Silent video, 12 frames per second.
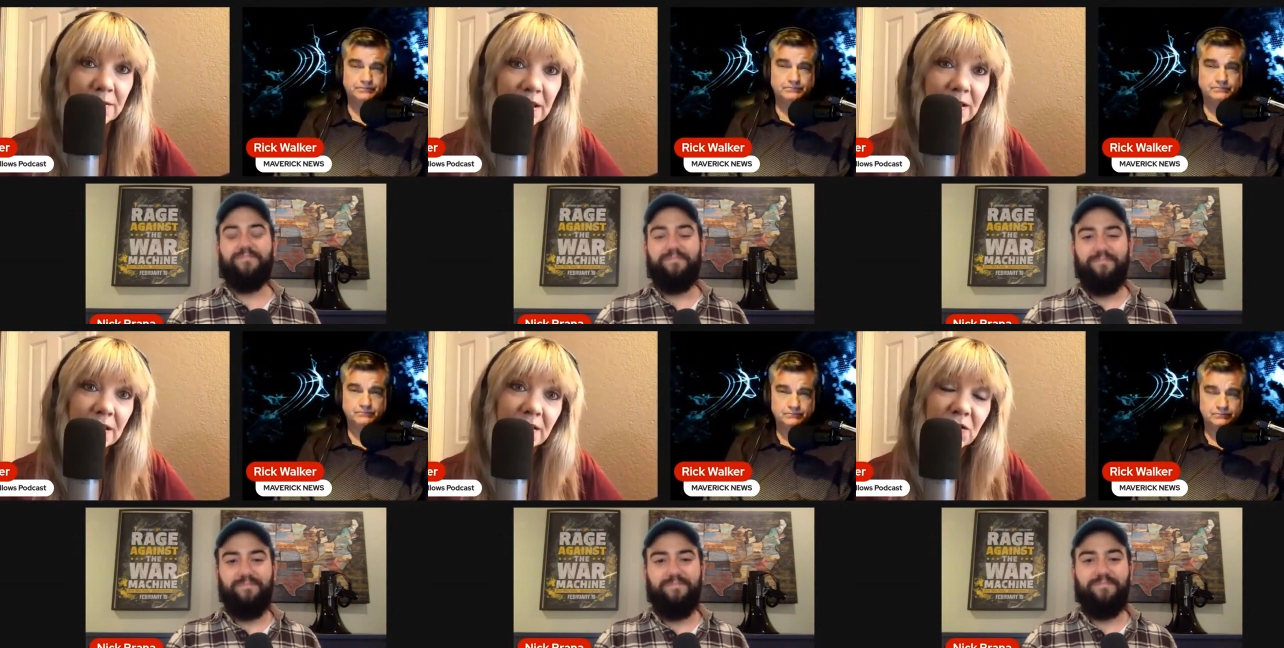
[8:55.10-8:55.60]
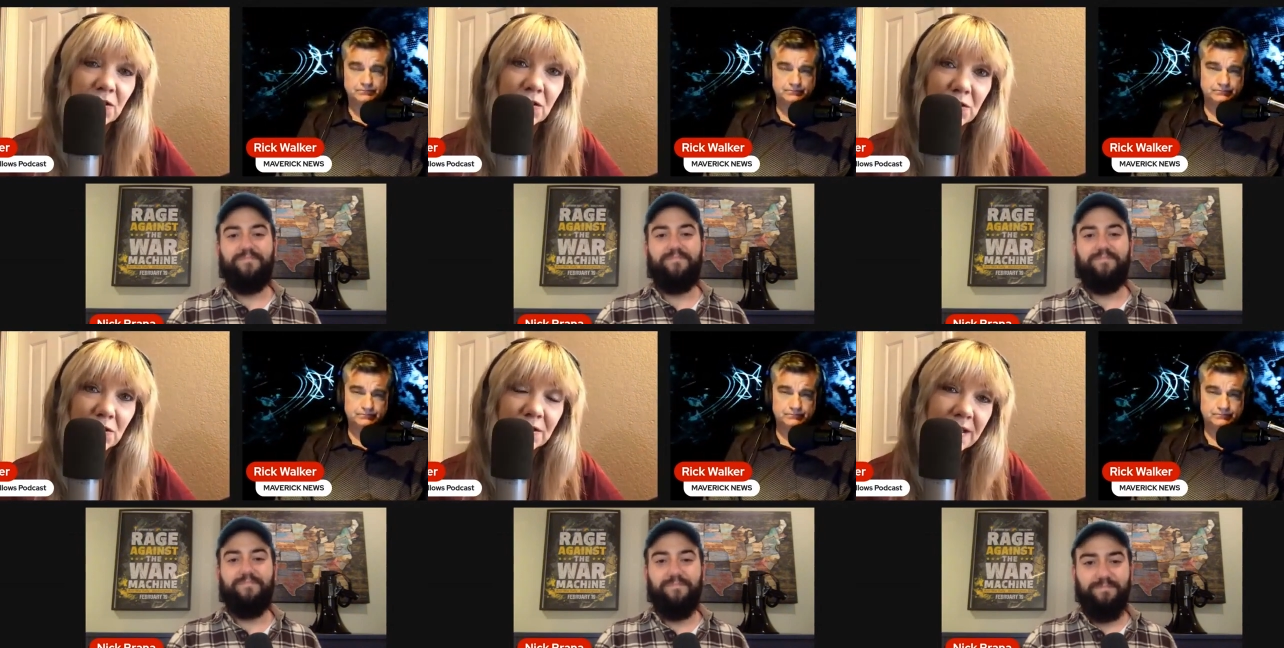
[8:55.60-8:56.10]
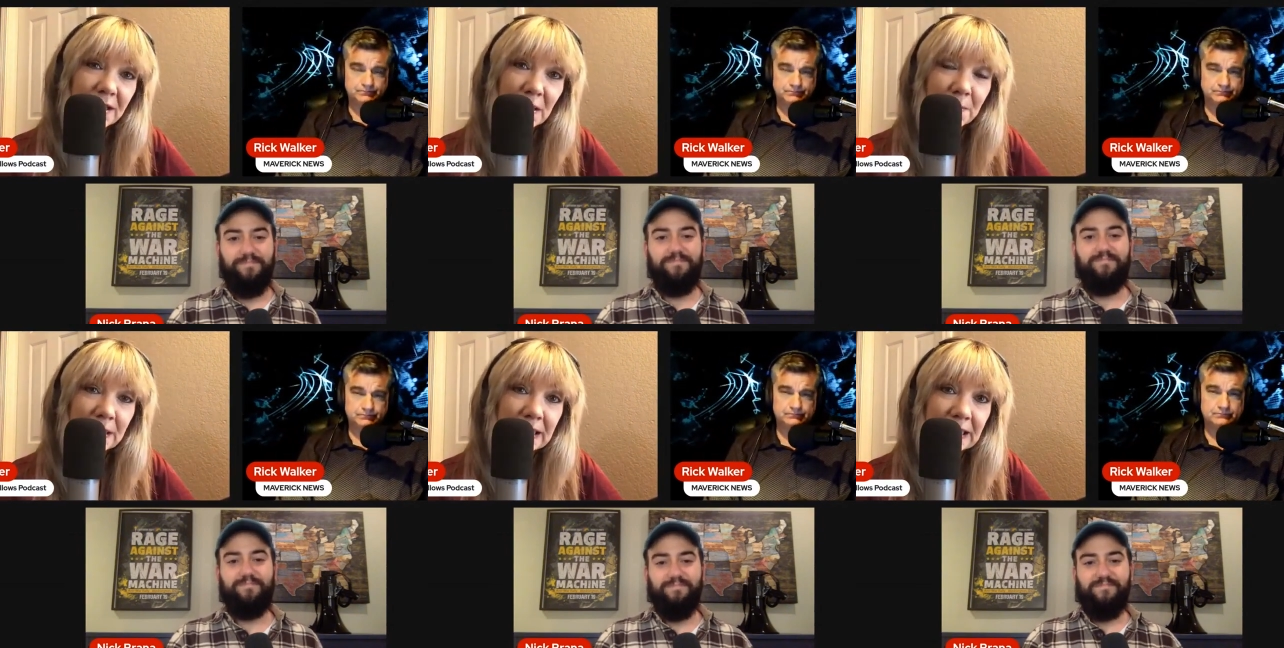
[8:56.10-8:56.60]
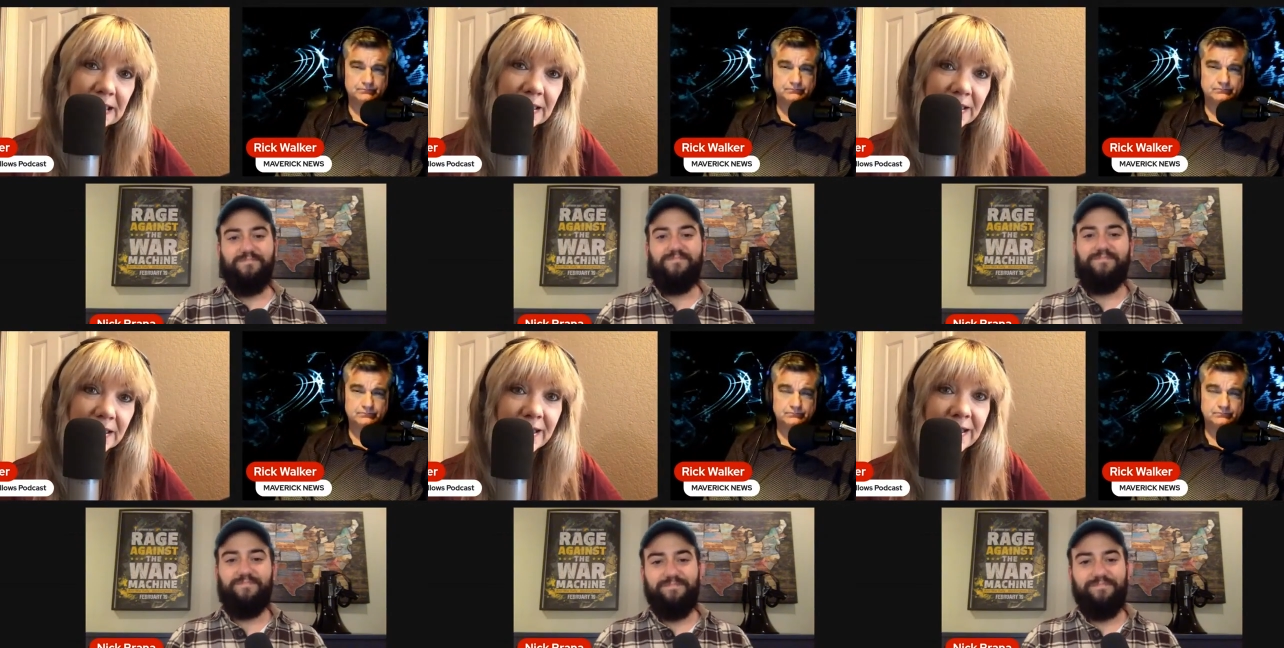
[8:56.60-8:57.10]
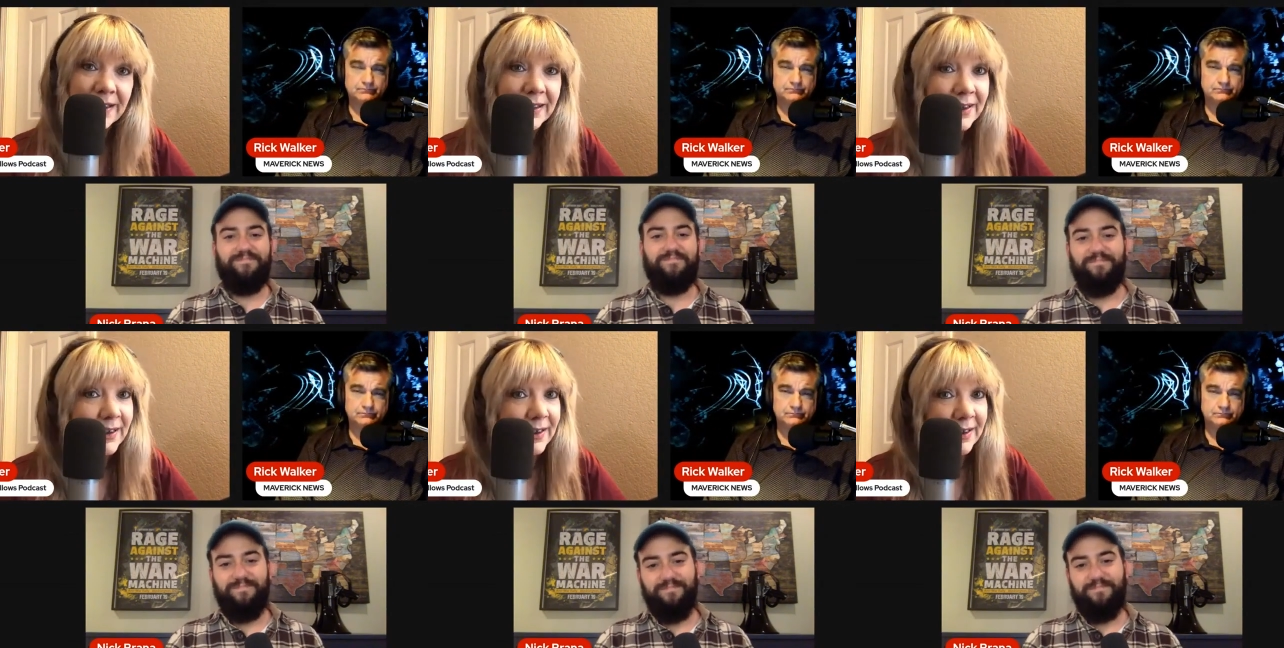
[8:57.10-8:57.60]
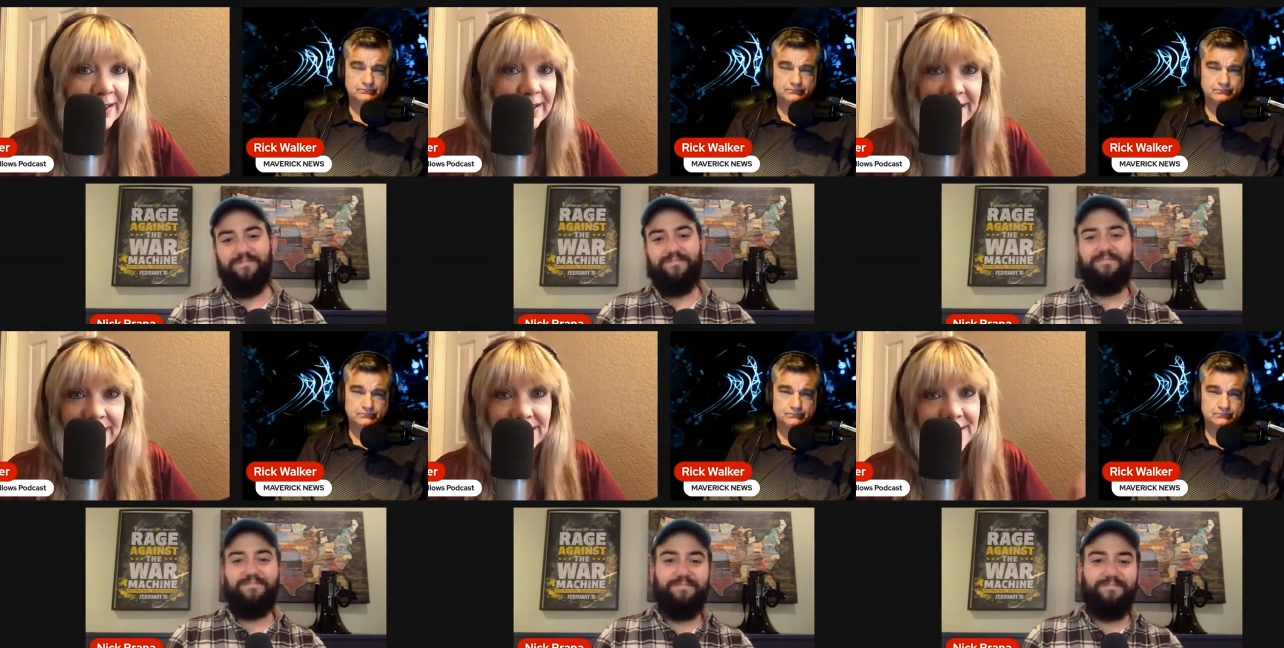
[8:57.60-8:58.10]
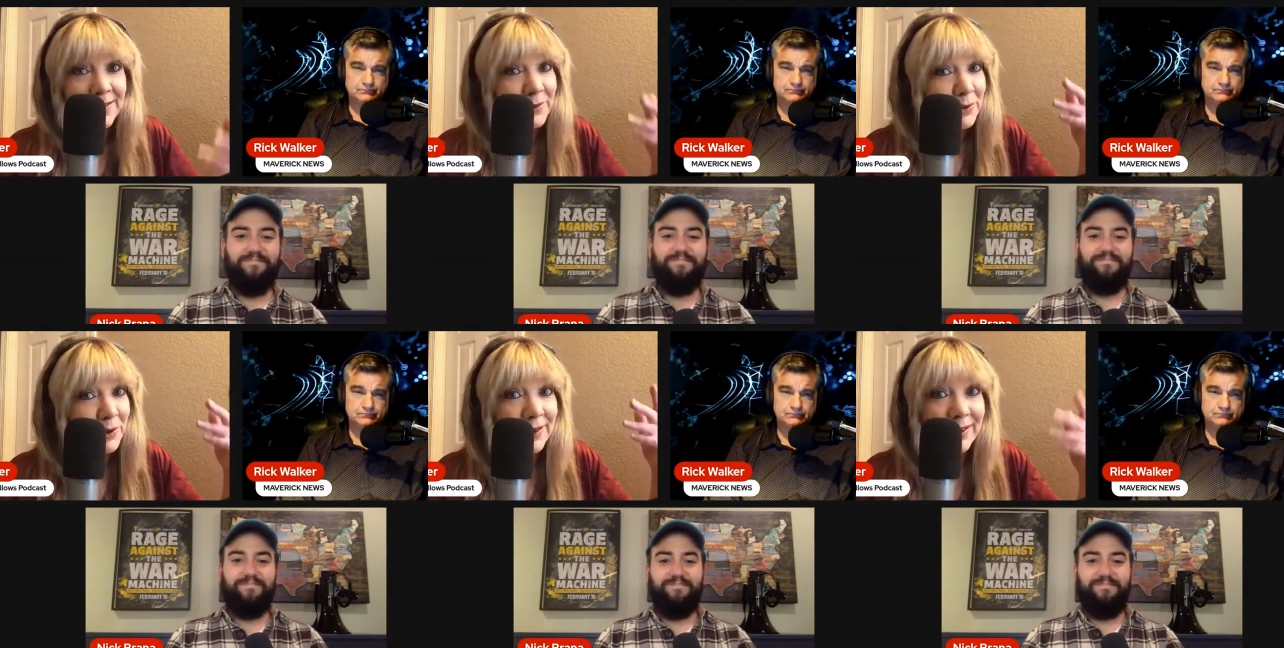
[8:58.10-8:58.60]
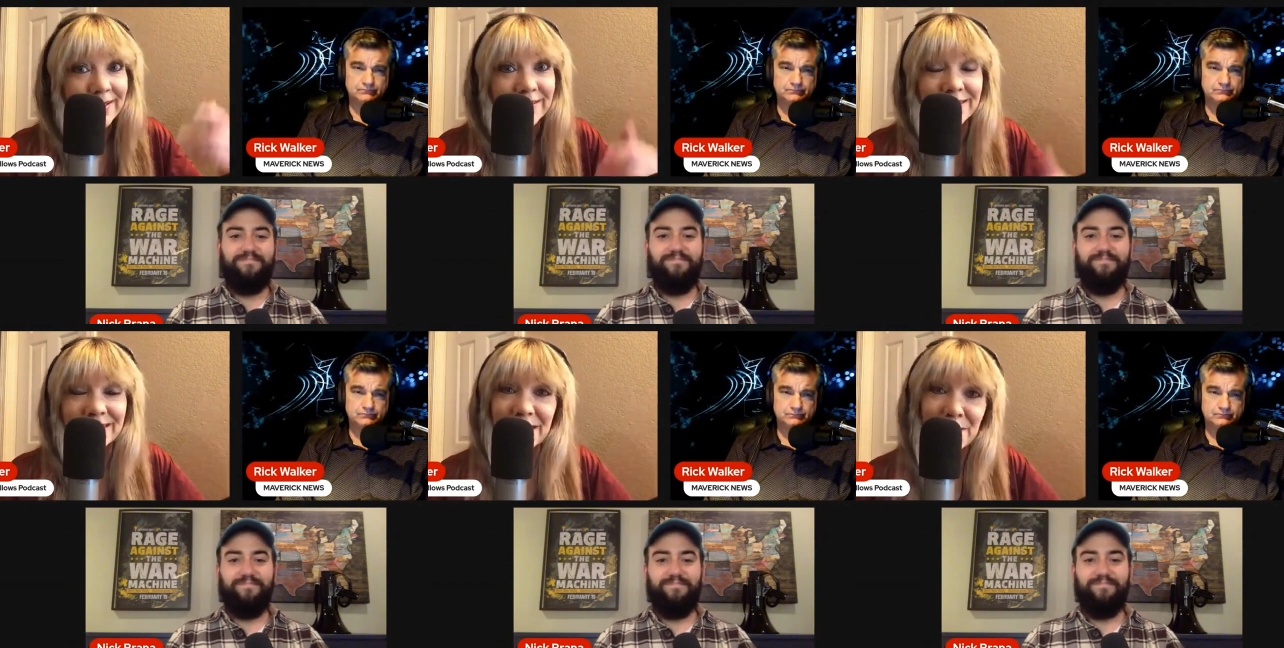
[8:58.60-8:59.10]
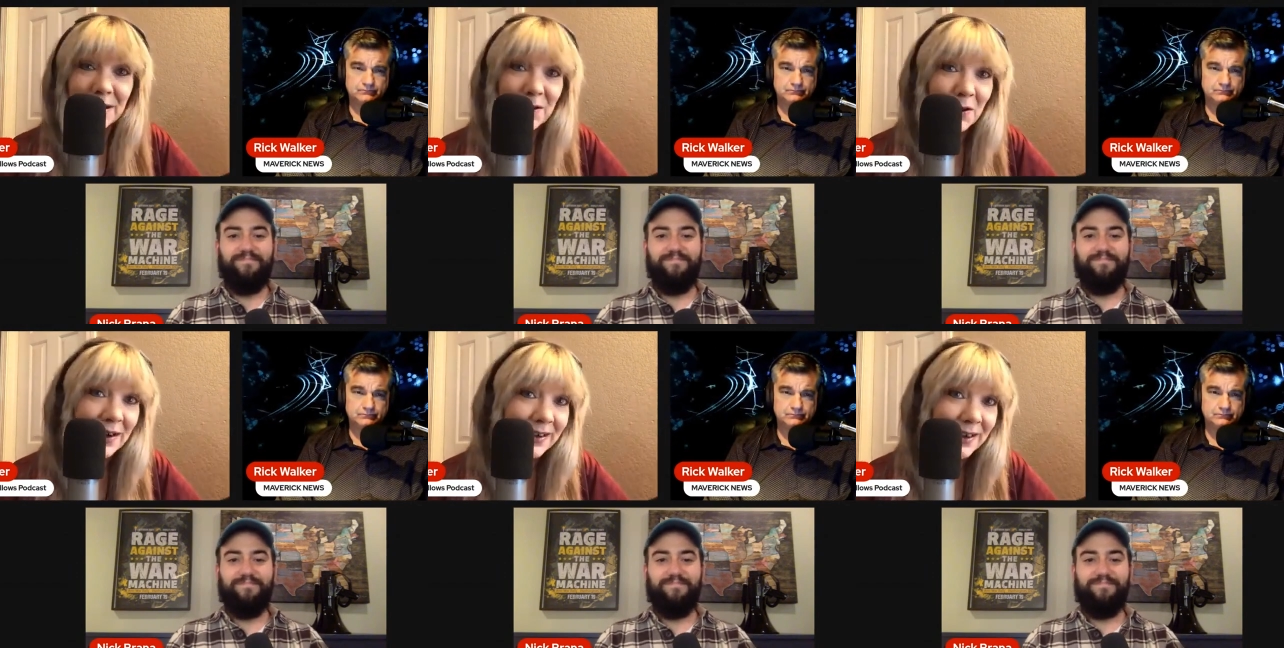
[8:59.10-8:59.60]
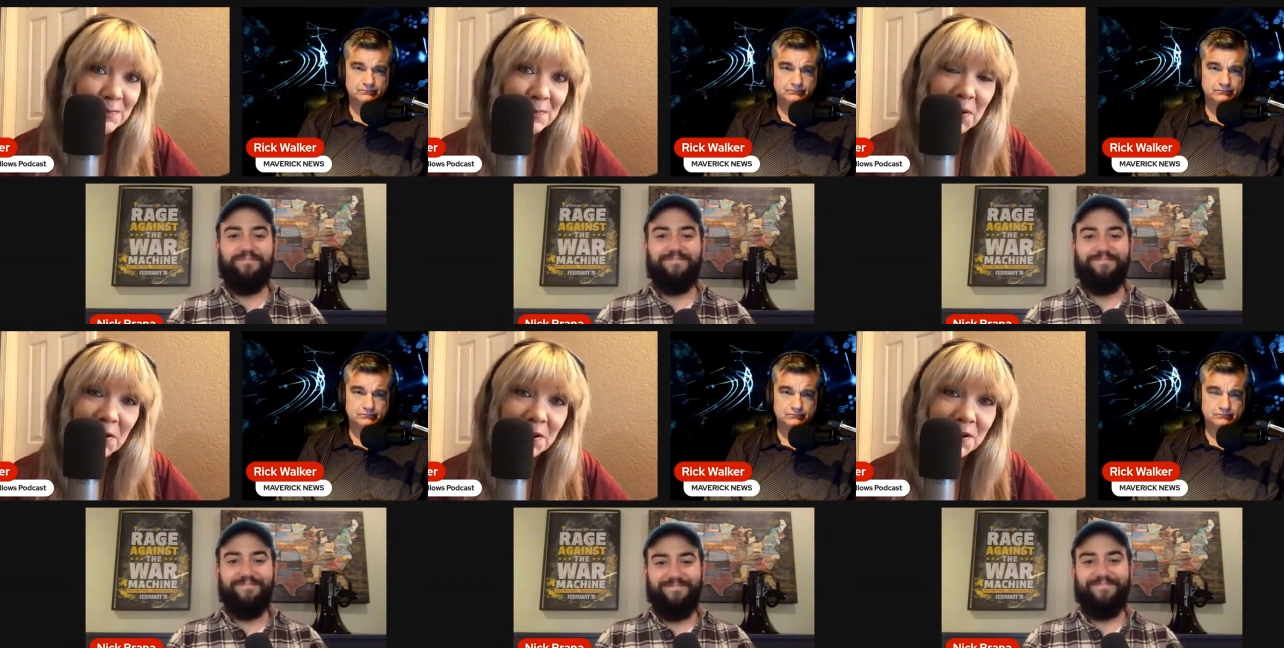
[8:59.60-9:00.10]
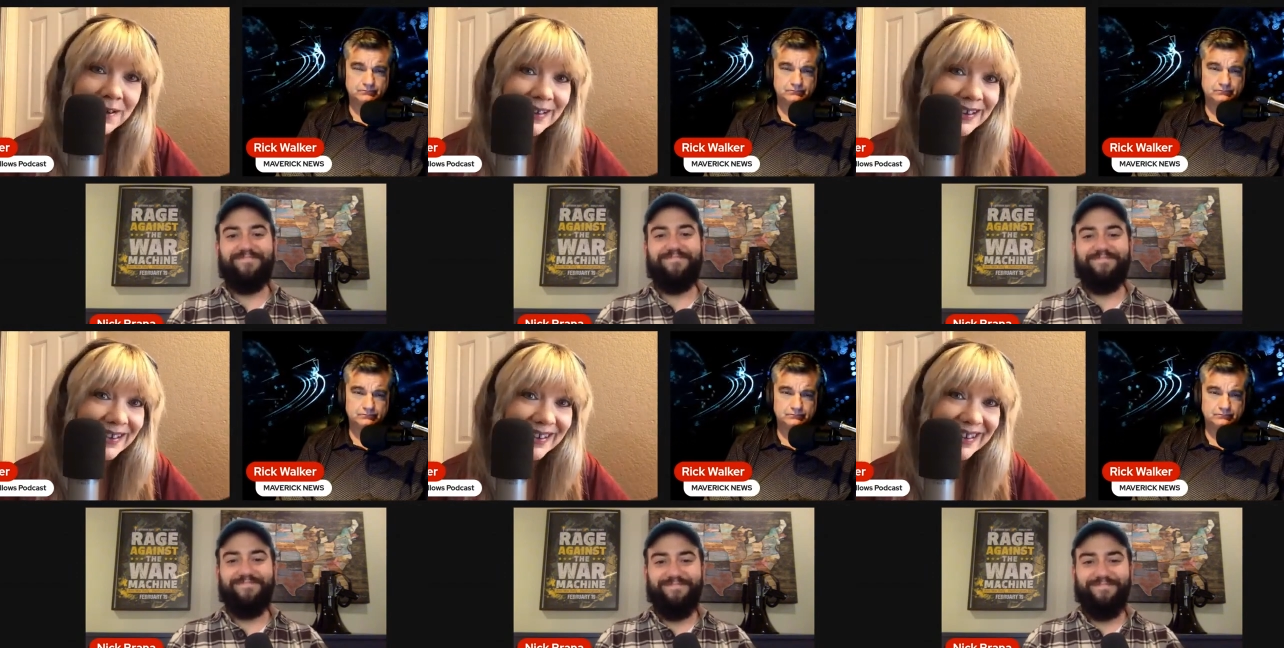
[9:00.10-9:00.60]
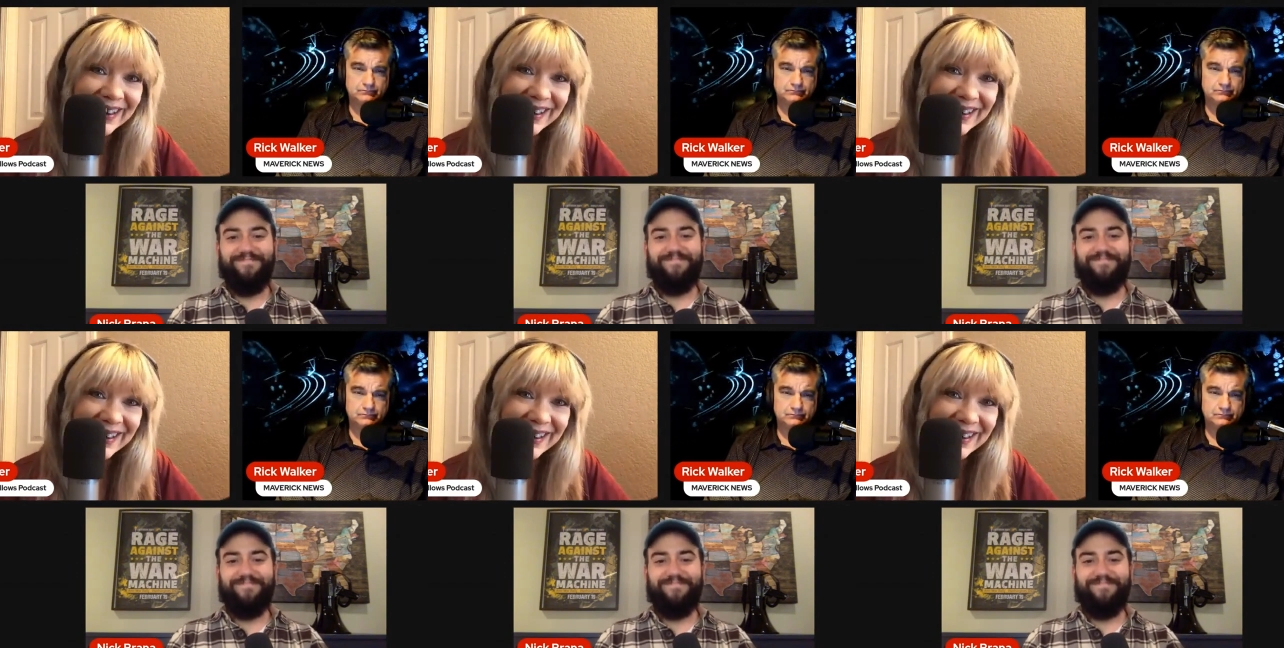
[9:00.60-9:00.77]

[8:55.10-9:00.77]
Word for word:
Speaker 1: F. Kennedy Jr.'s campaign, and and he's running in the Democratic Party,